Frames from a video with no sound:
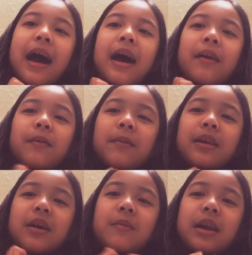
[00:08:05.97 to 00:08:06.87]
I
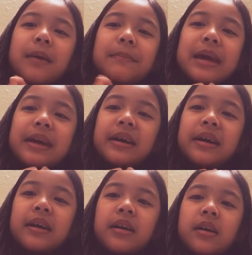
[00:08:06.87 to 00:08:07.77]
really want to make.
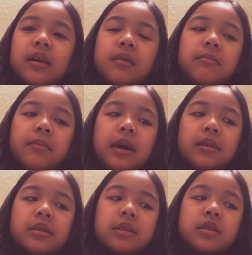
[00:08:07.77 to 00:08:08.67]
But